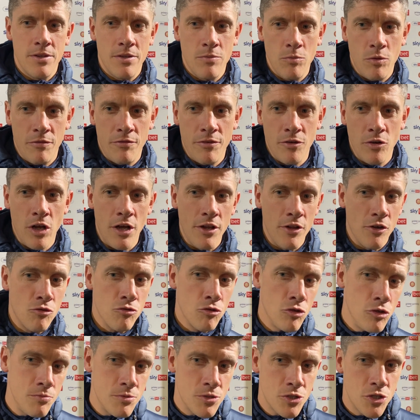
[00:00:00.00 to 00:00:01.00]
we feel like the
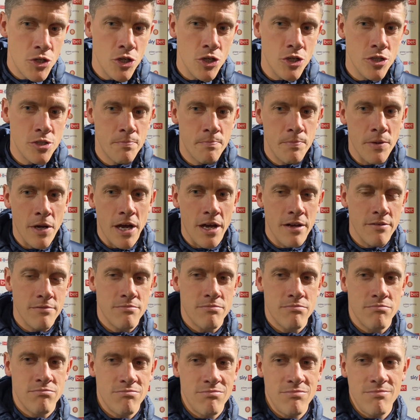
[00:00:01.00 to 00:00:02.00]
group's good, but
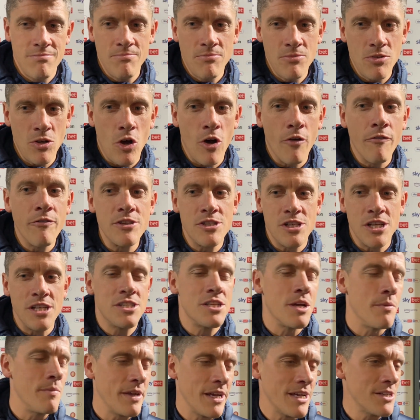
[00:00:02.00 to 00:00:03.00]
obviously
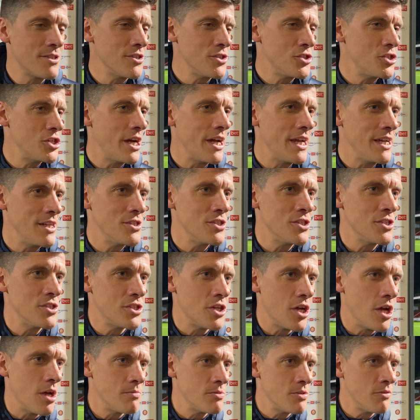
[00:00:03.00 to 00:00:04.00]
something has to change in
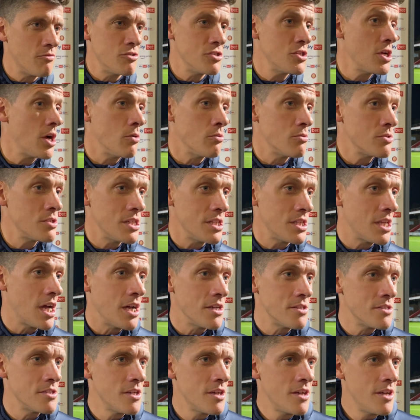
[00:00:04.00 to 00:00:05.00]
terms of results. It
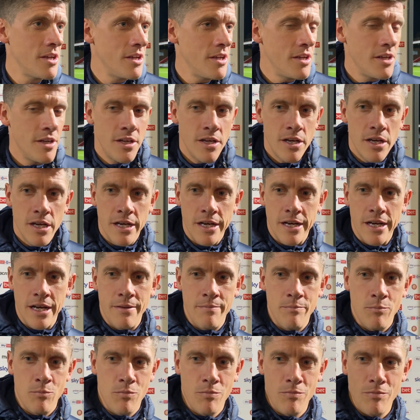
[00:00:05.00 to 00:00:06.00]
does.
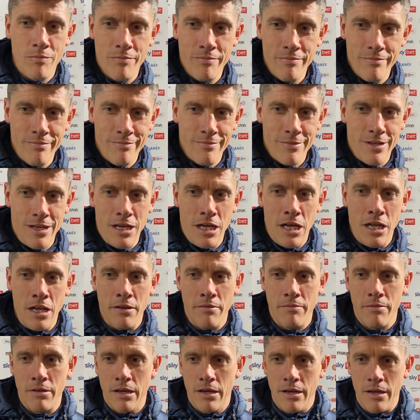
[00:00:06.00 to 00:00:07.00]

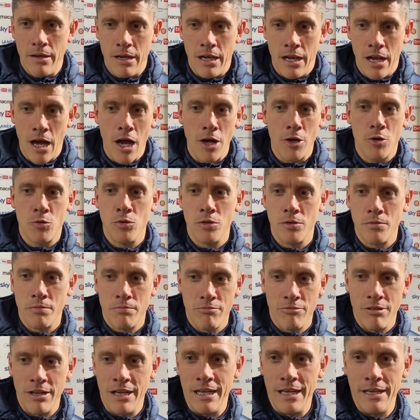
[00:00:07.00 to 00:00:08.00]
Luck would
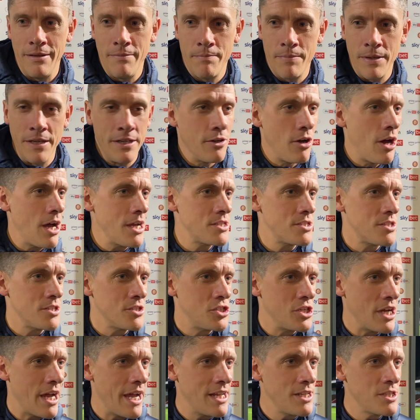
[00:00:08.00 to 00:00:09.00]
really be nice to
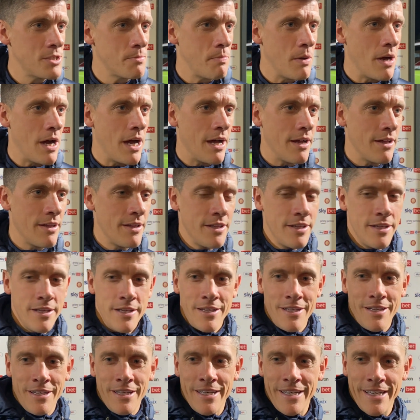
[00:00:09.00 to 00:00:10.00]
change, but
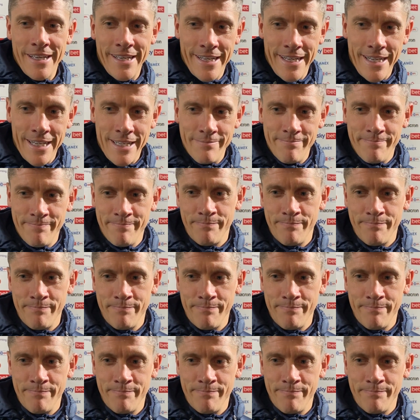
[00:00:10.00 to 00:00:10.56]
I